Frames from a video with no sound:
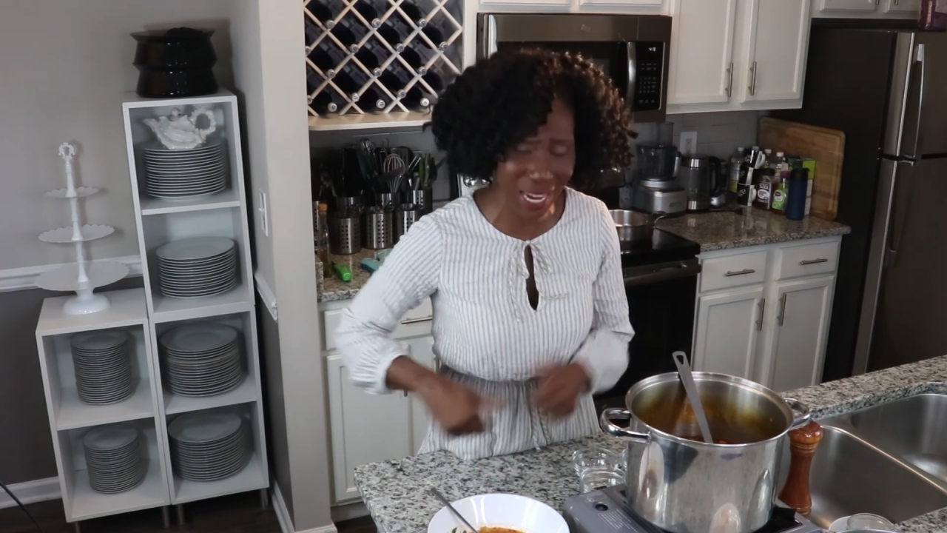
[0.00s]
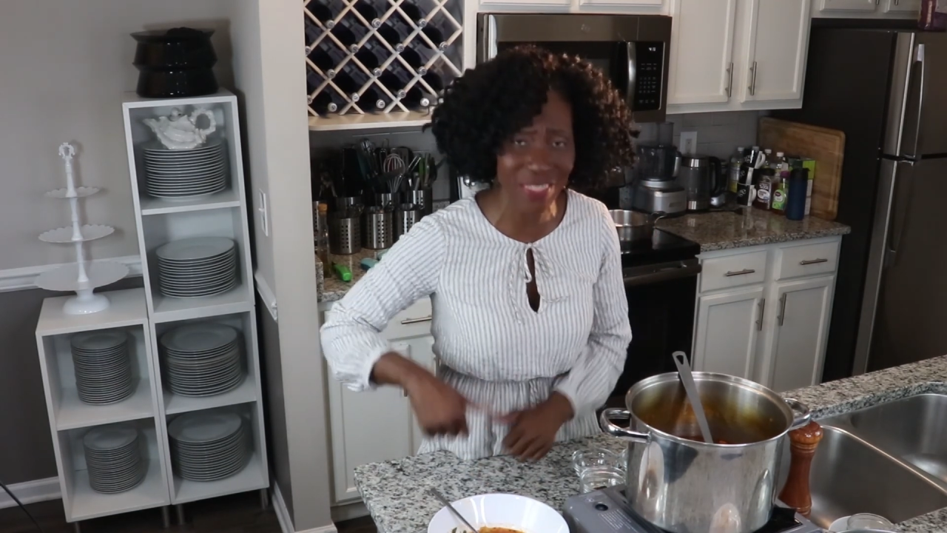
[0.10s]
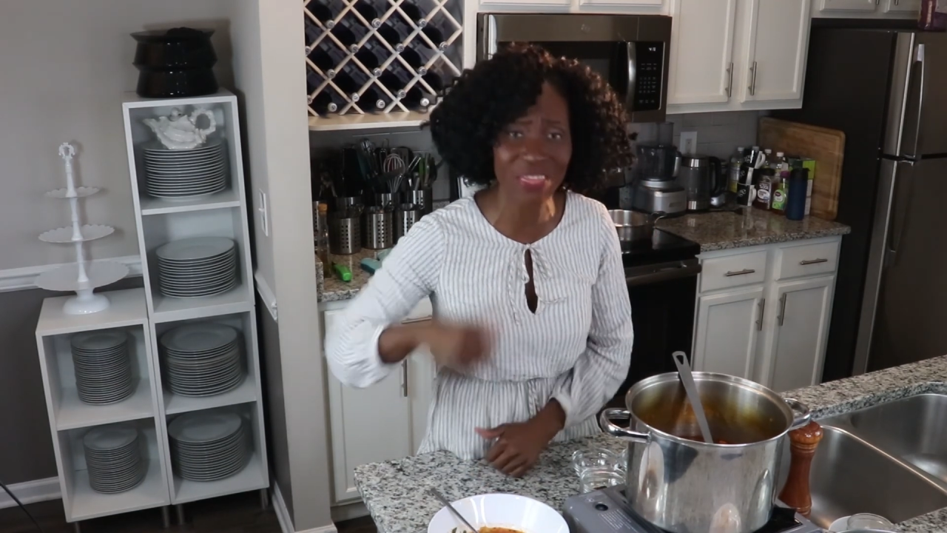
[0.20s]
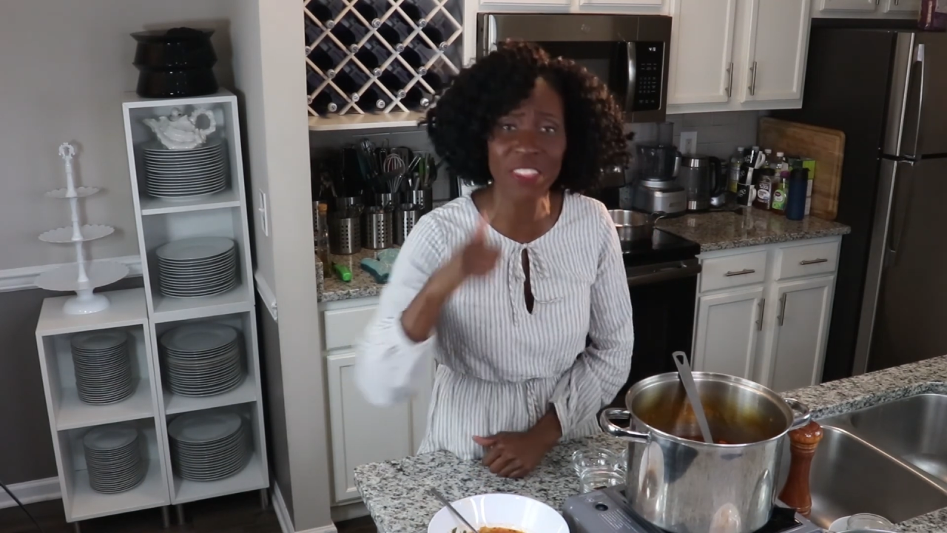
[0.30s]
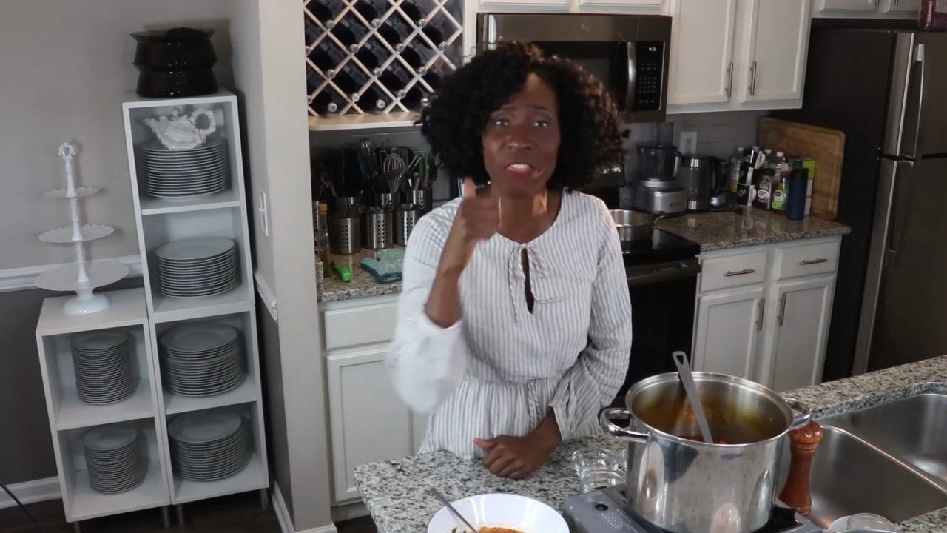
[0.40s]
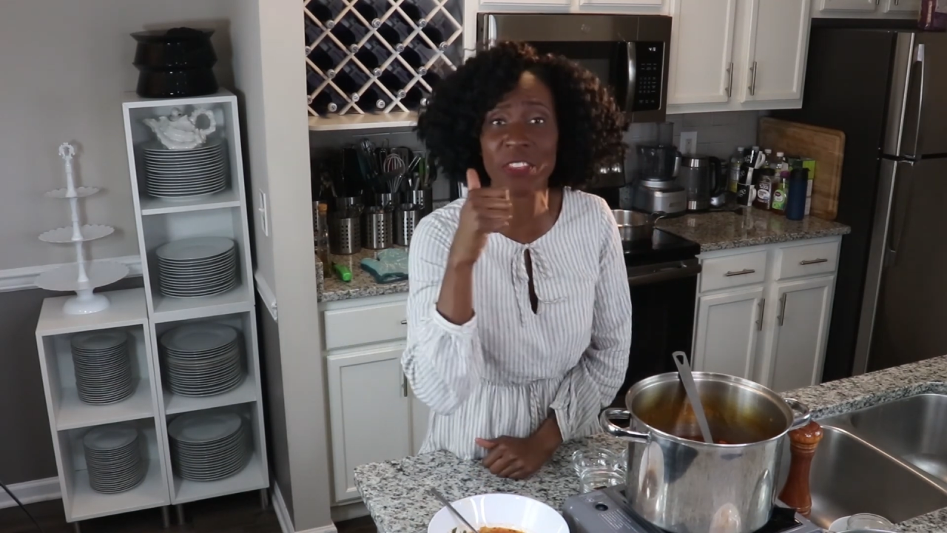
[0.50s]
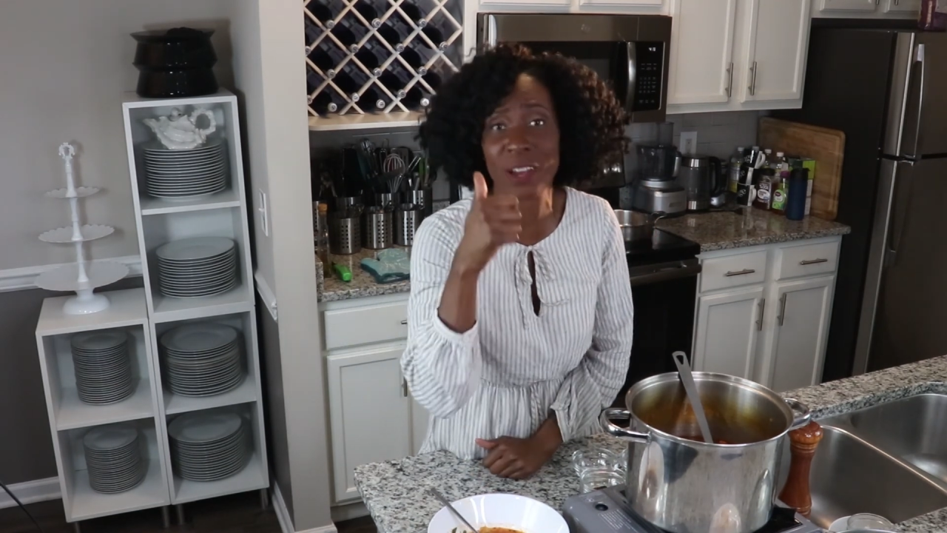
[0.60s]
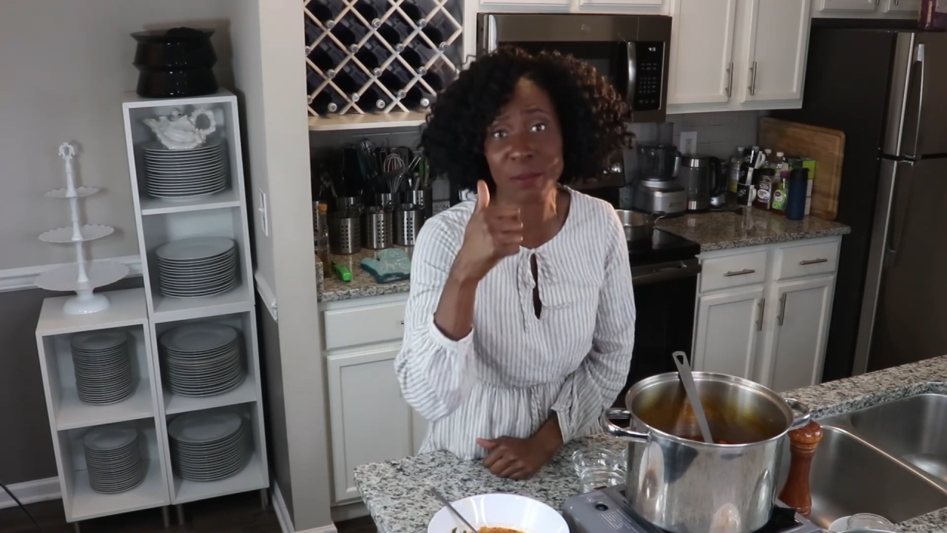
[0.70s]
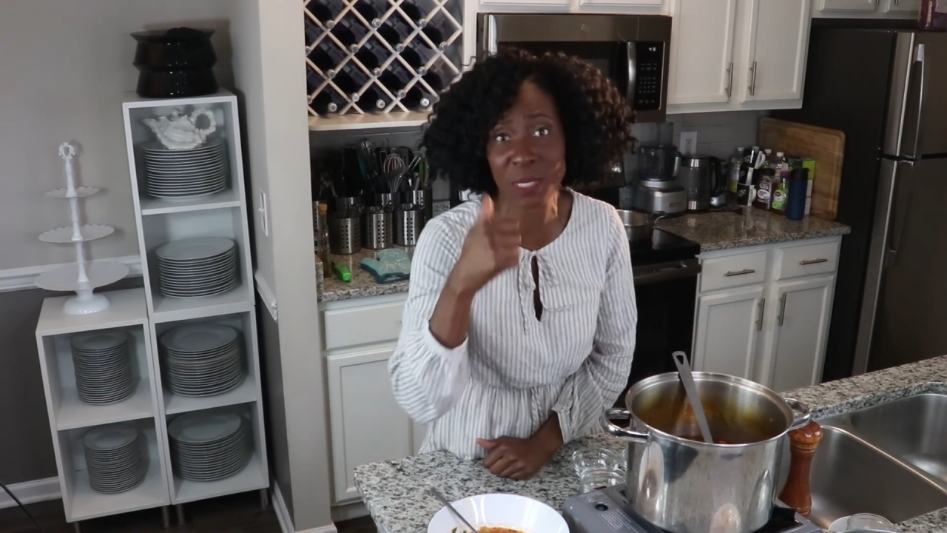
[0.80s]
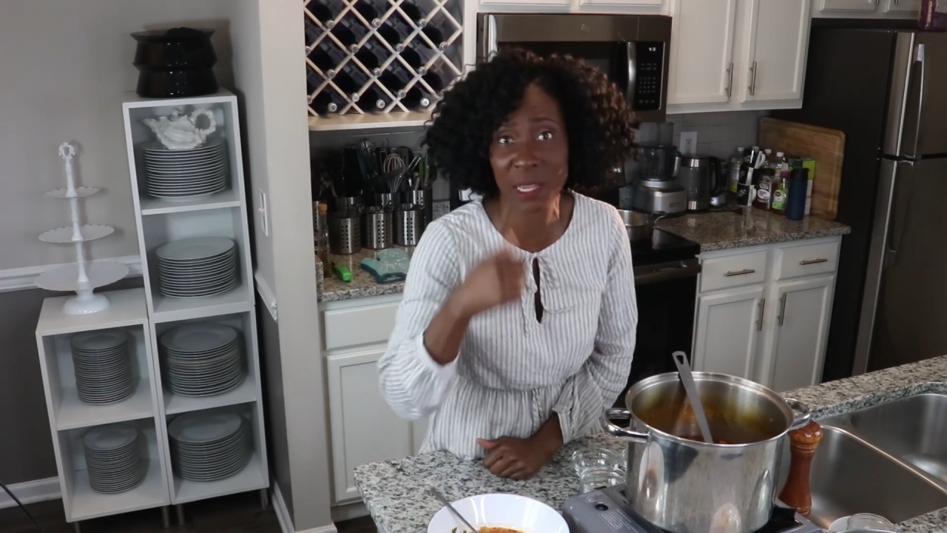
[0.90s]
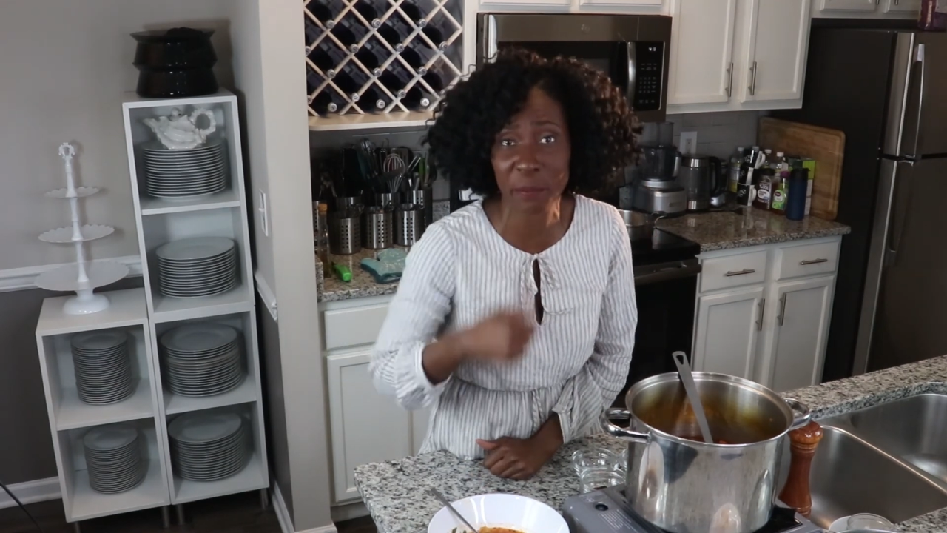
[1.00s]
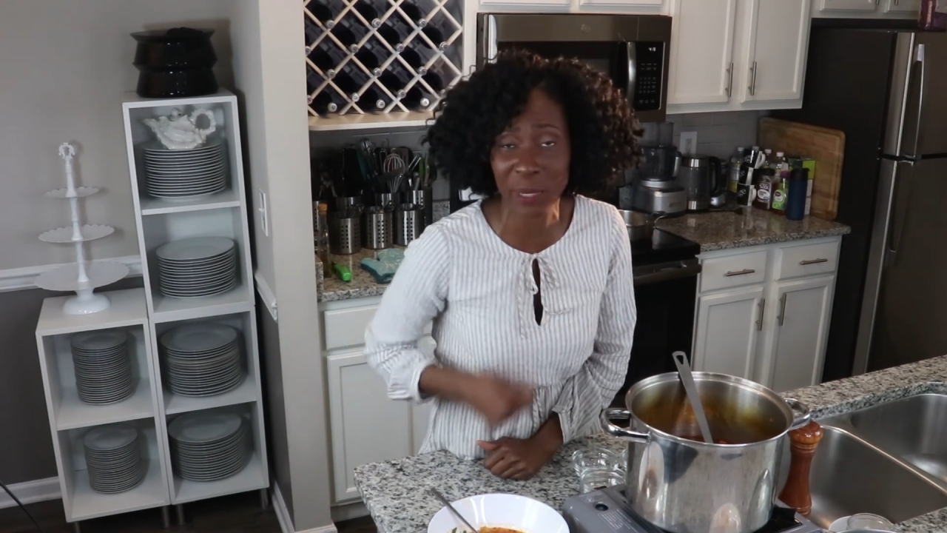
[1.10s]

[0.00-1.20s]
Hit the thumbs up